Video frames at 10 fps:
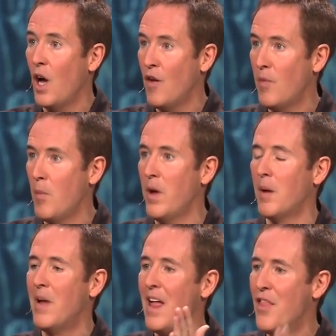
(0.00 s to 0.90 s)
of
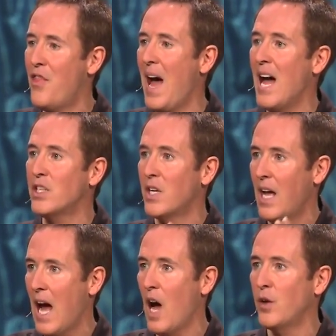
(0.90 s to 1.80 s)
momentum. That's
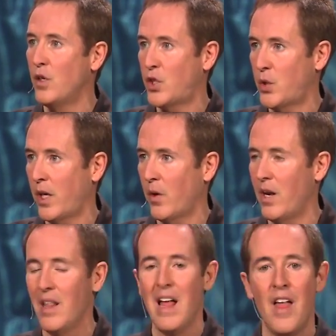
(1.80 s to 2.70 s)
how you trigger it.